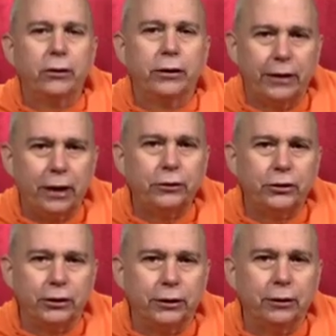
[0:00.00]
and
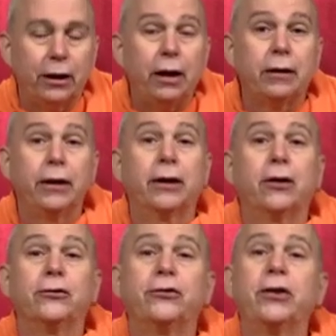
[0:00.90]
energy, they
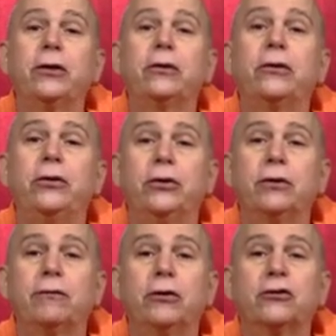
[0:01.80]
considered the
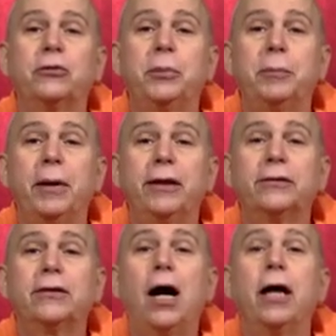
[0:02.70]
universe to be
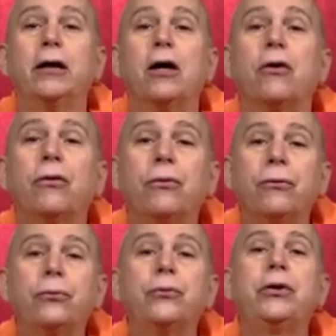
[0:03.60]
based on
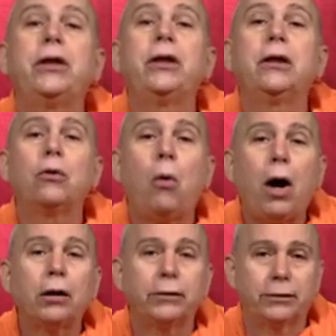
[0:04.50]
three
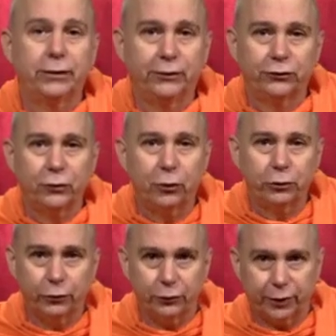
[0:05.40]
qualities, or
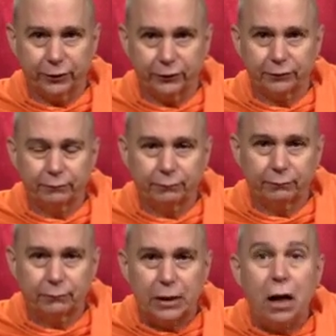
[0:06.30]
gunas.
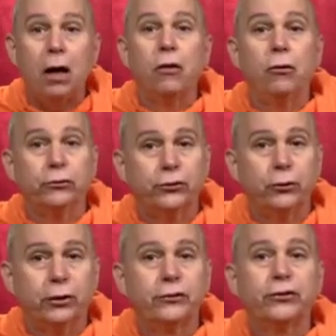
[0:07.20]
Those
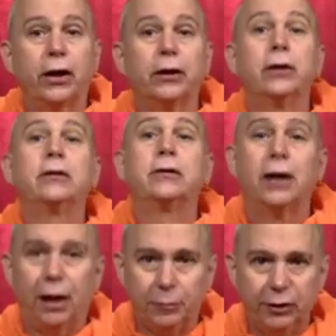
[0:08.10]
gunas are
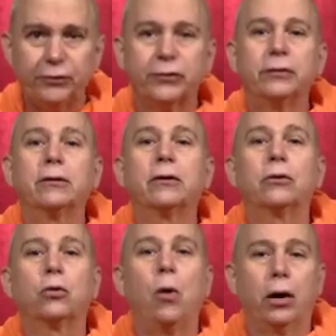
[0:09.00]
tamas, the
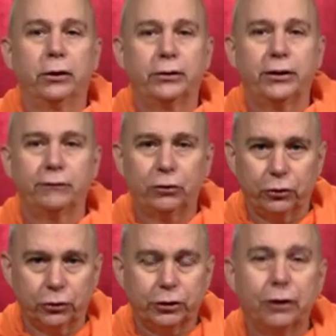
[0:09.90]
quality of
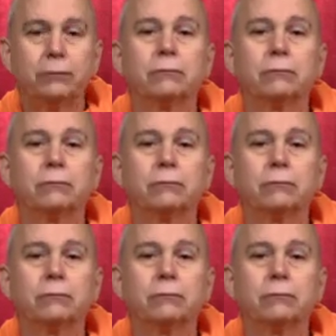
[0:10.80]
inertia,